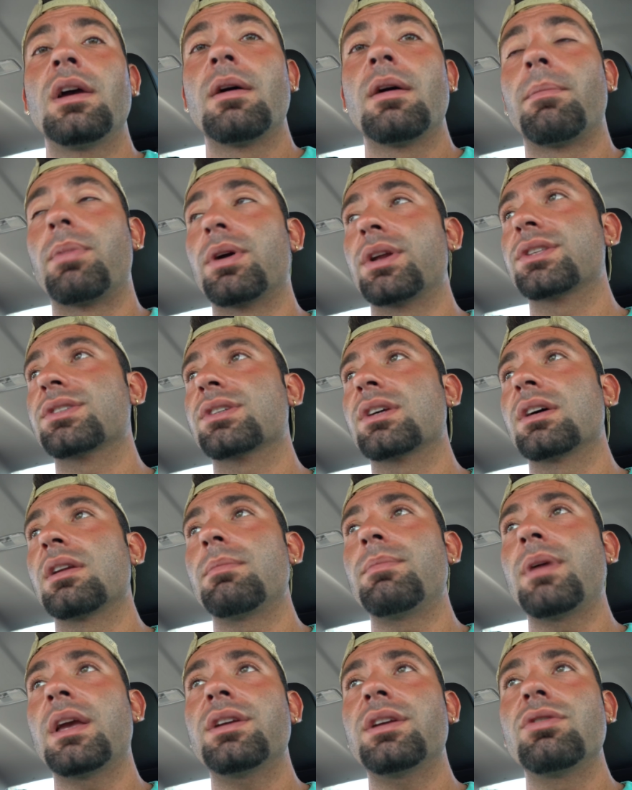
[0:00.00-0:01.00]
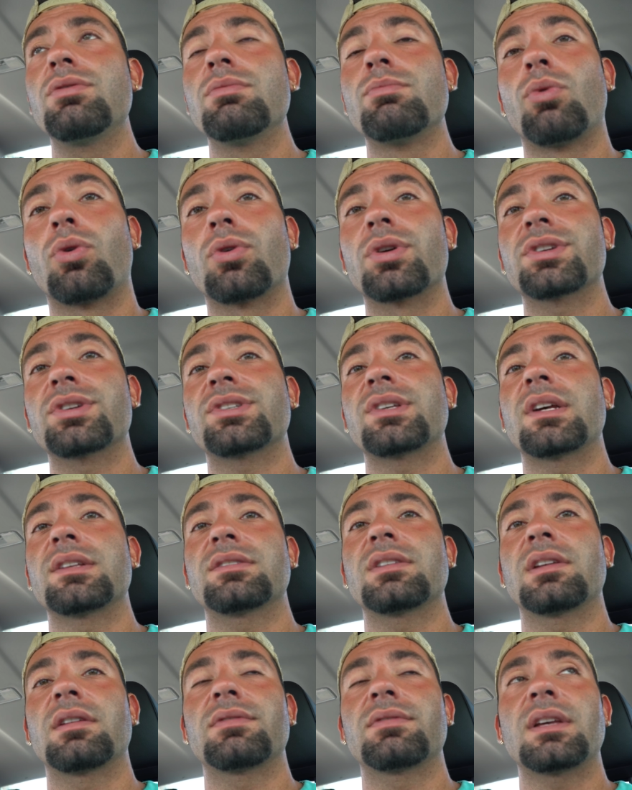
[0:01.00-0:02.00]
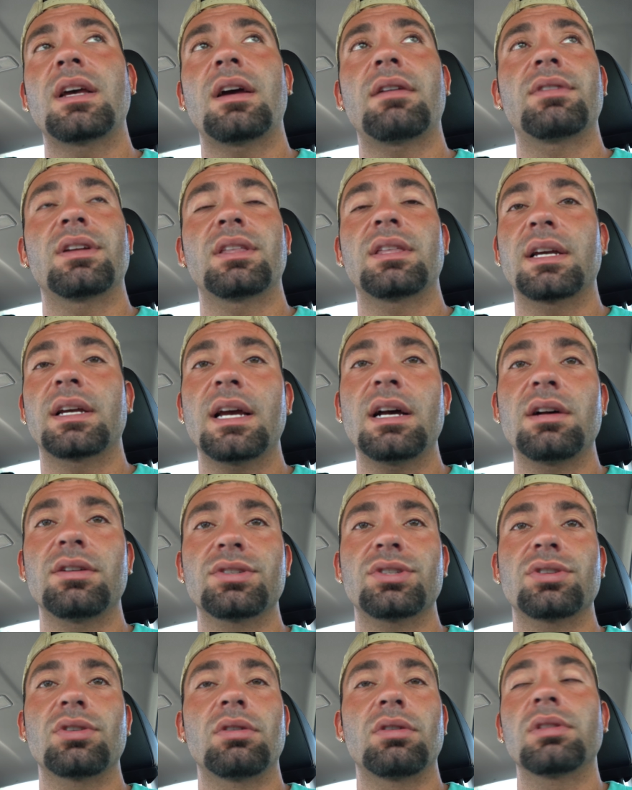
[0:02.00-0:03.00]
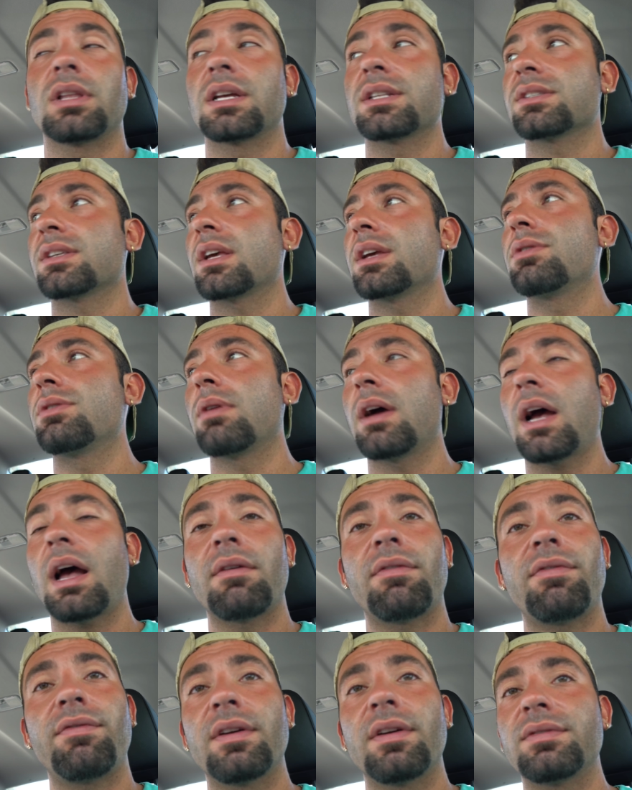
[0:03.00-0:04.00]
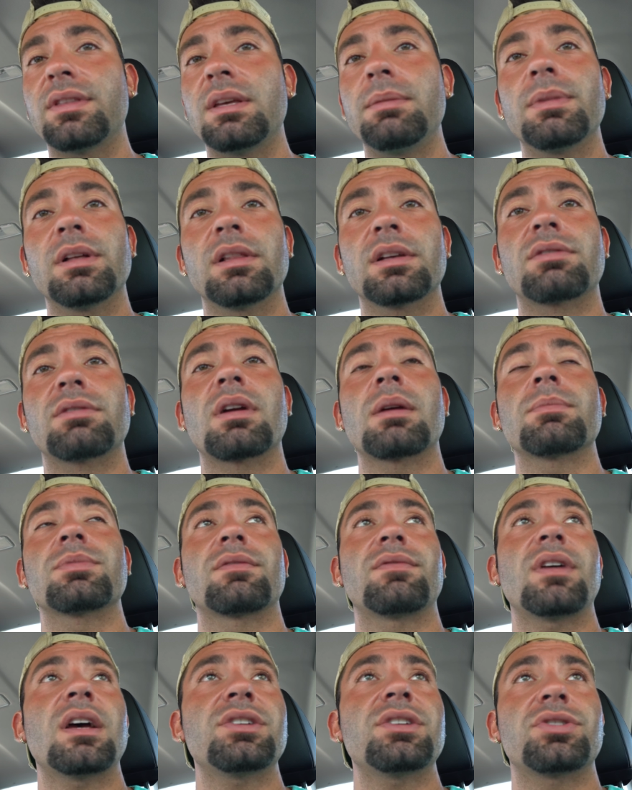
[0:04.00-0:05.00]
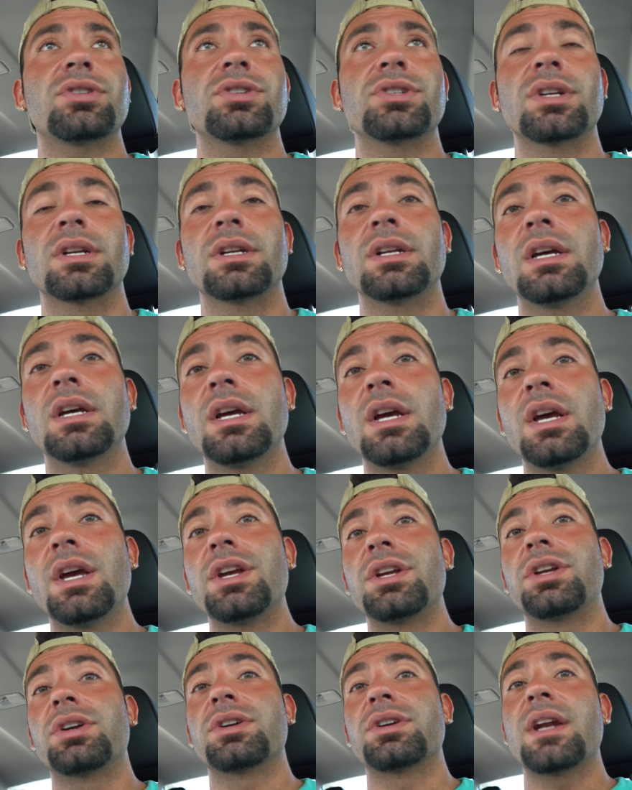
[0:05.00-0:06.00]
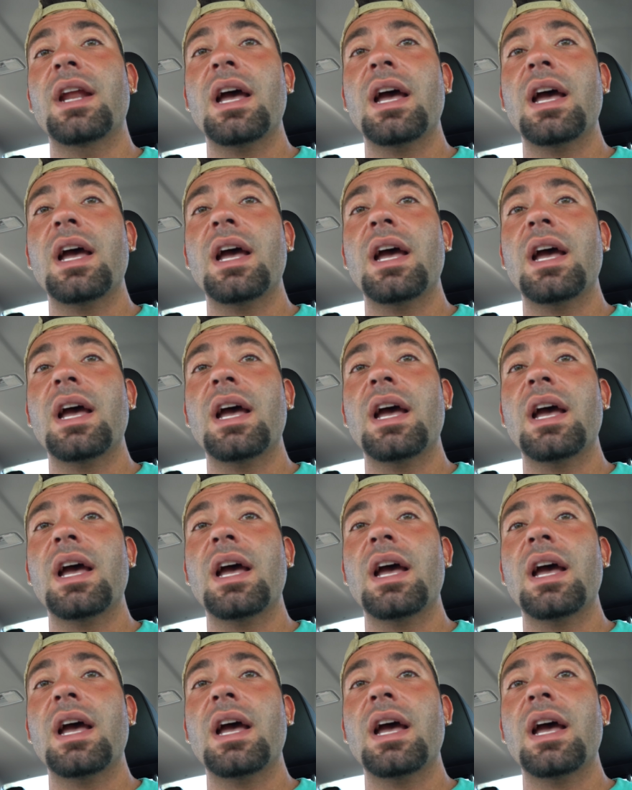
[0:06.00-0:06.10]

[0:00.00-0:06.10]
but it's going to make you more sensitive to everything else. So let's say you have 50 milligrams of estrogen. Your